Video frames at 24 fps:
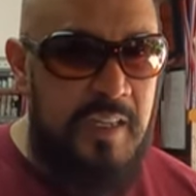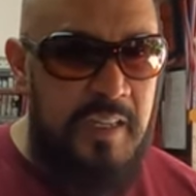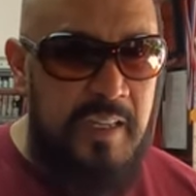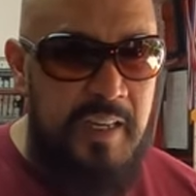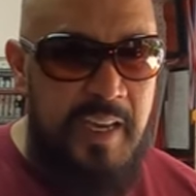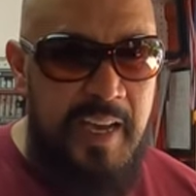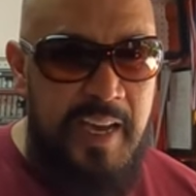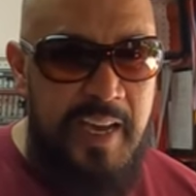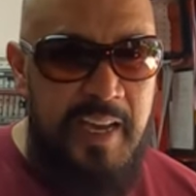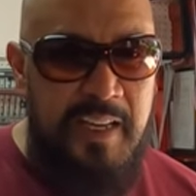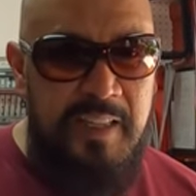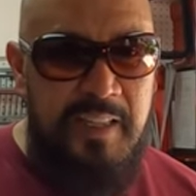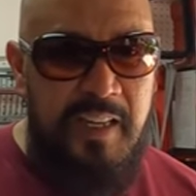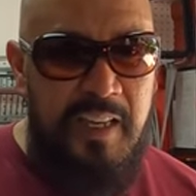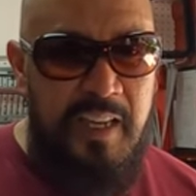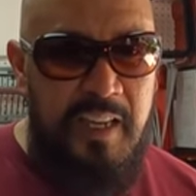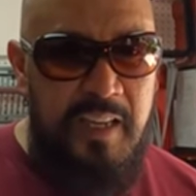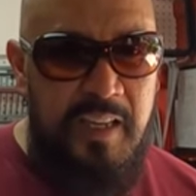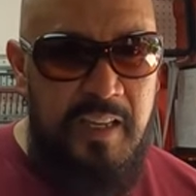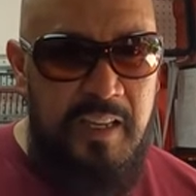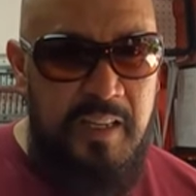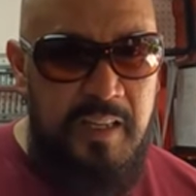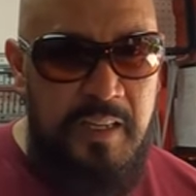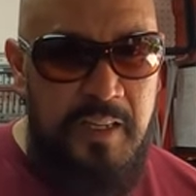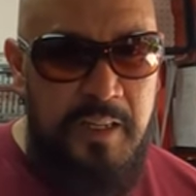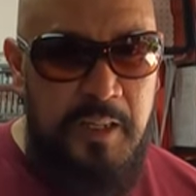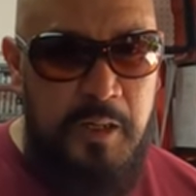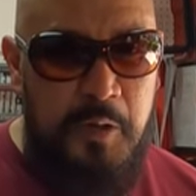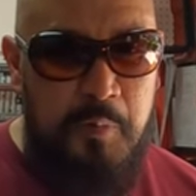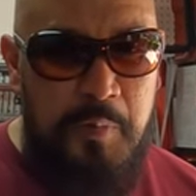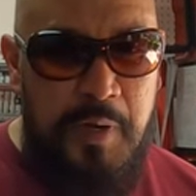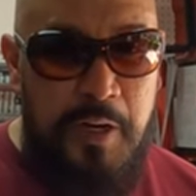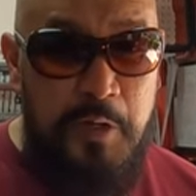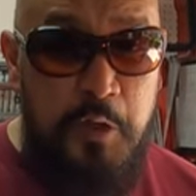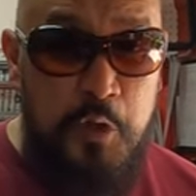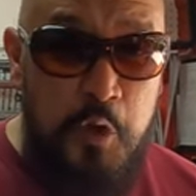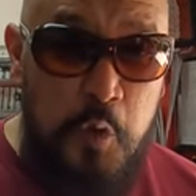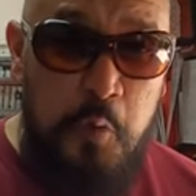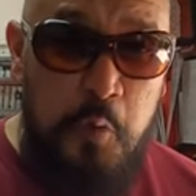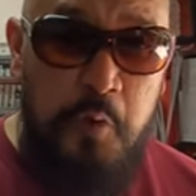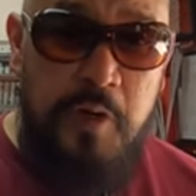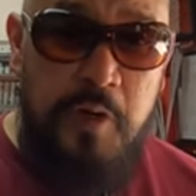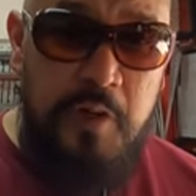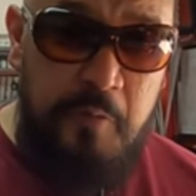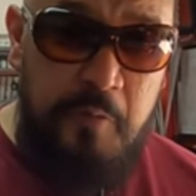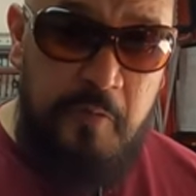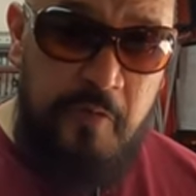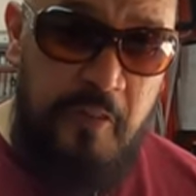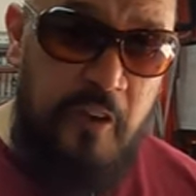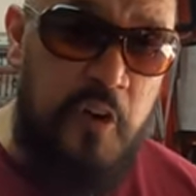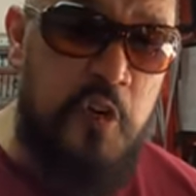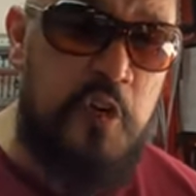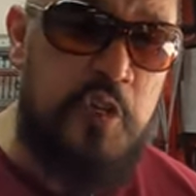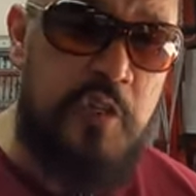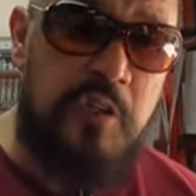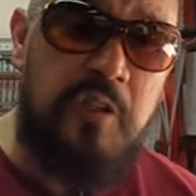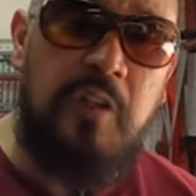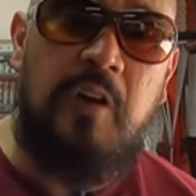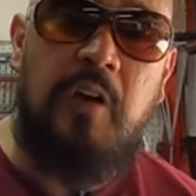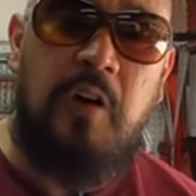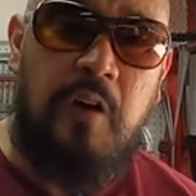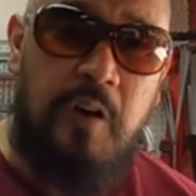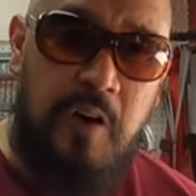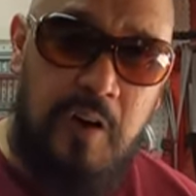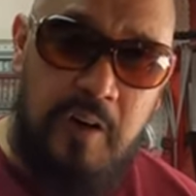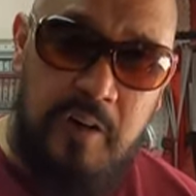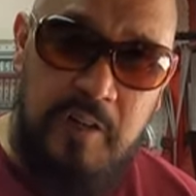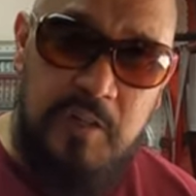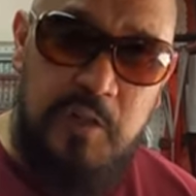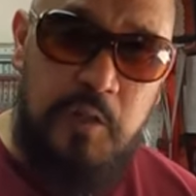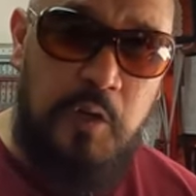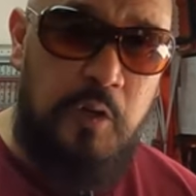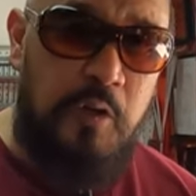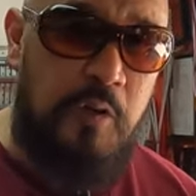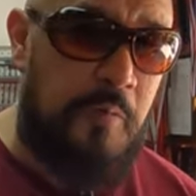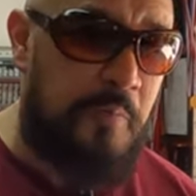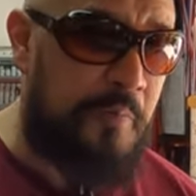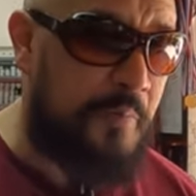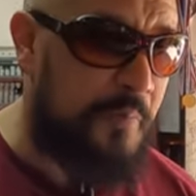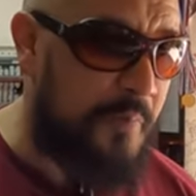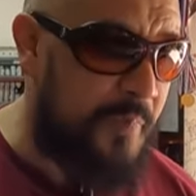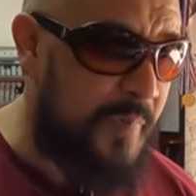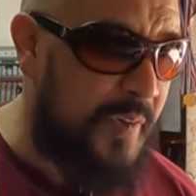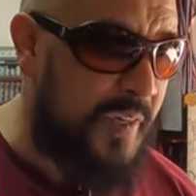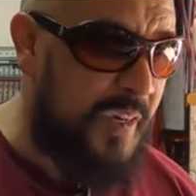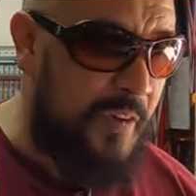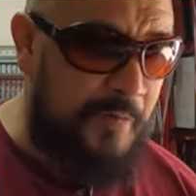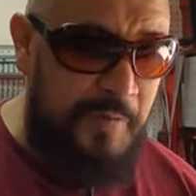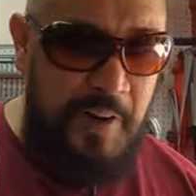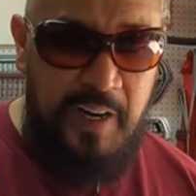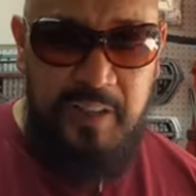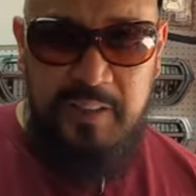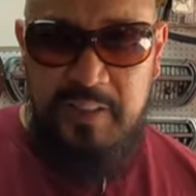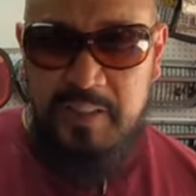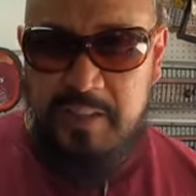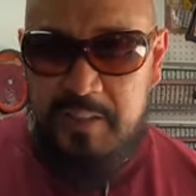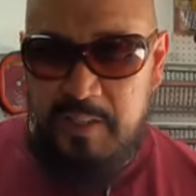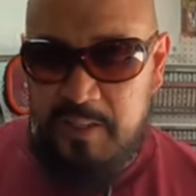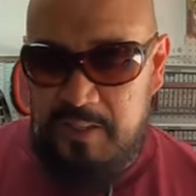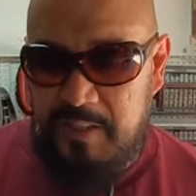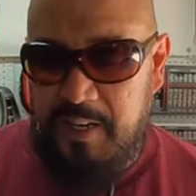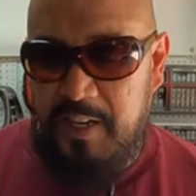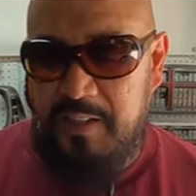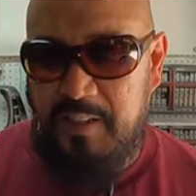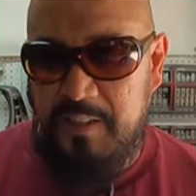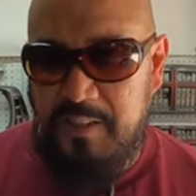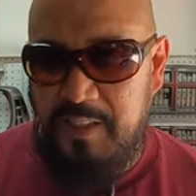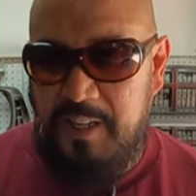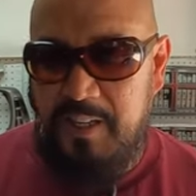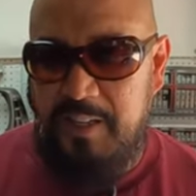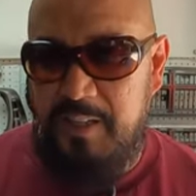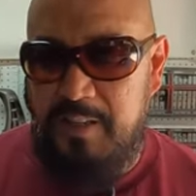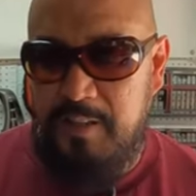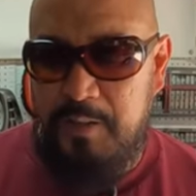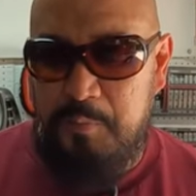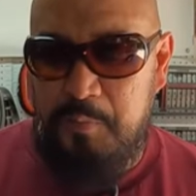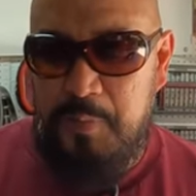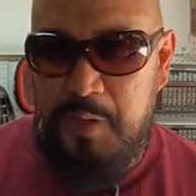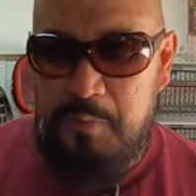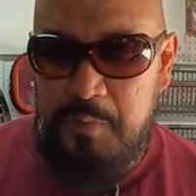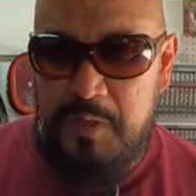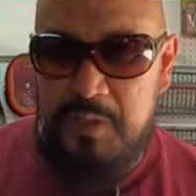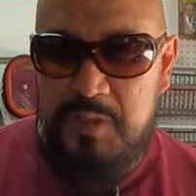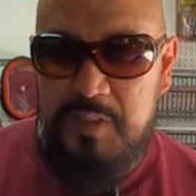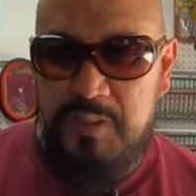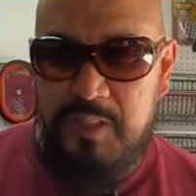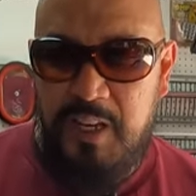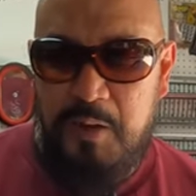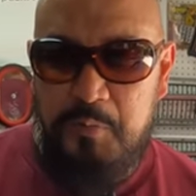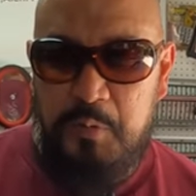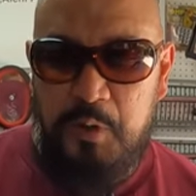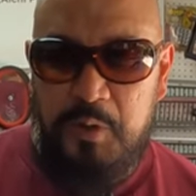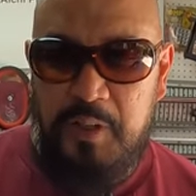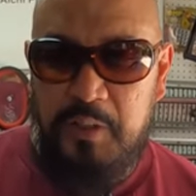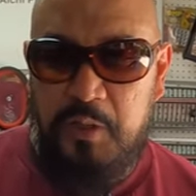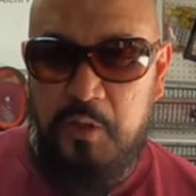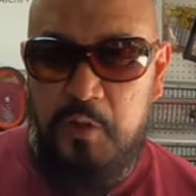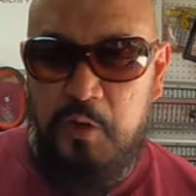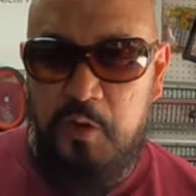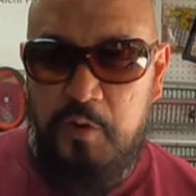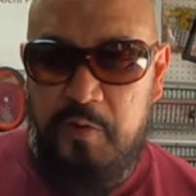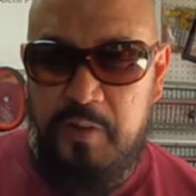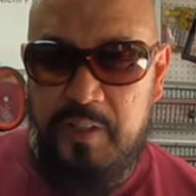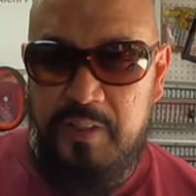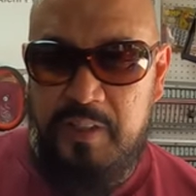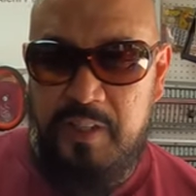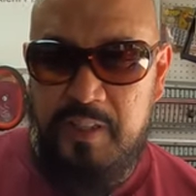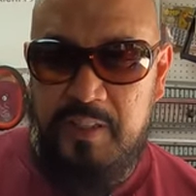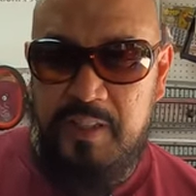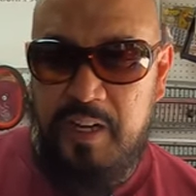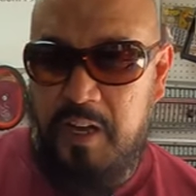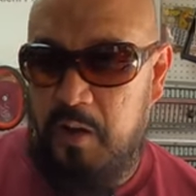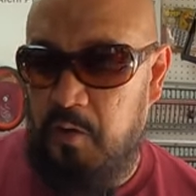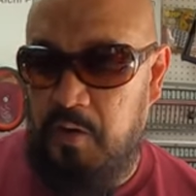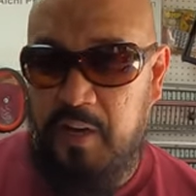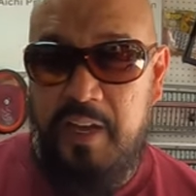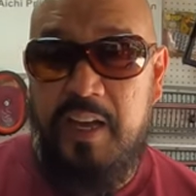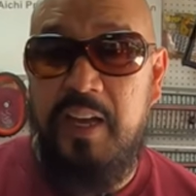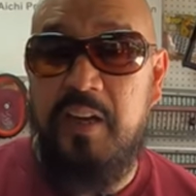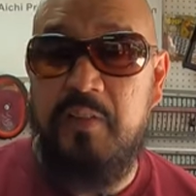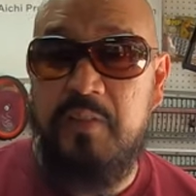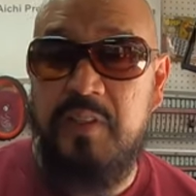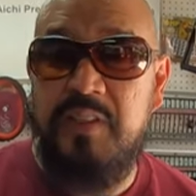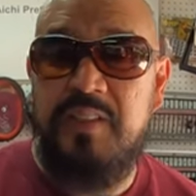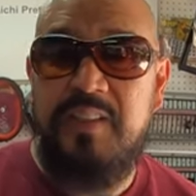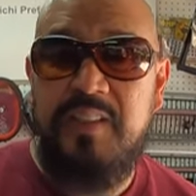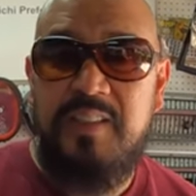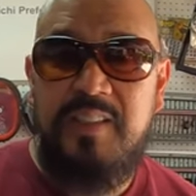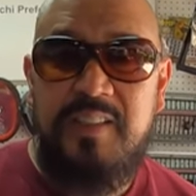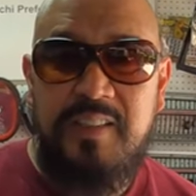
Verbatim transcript: He had a, uh, a newer version car, so he finally decided, hey, maybe it's time to let go of it, and now I have it.